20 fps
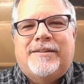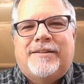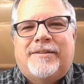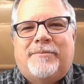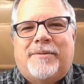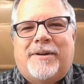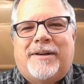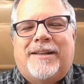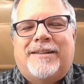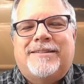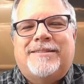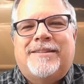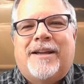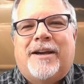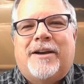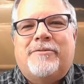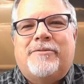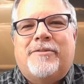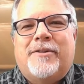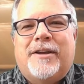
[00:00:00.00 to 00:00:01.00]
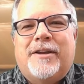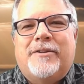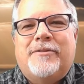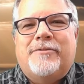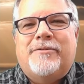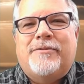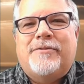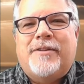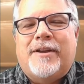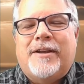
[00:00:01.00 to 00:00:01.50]
But let's not forget
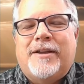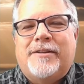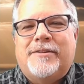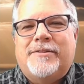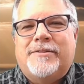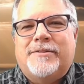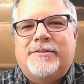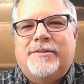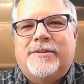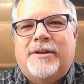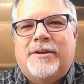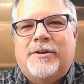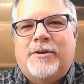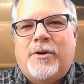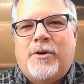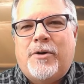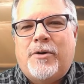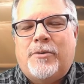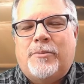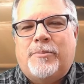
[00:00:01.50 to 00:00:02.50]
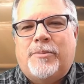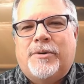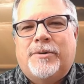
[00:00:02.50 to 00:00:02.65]
faith and hope.